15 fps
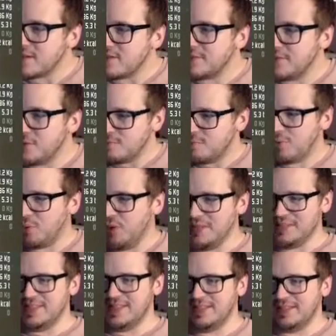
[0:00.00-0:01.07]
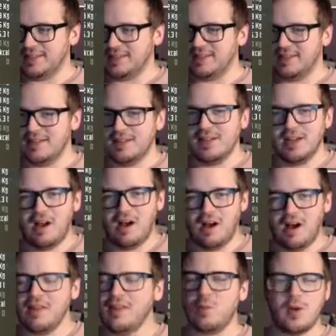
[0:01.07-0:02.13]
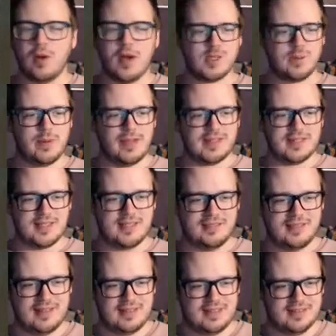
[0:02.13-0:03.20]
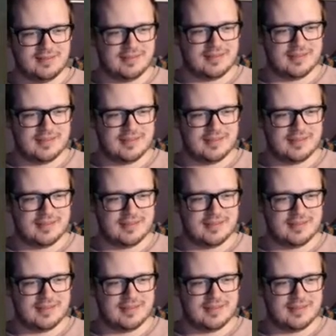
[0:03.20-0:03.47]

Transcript: is food poisoning on the wash basin already.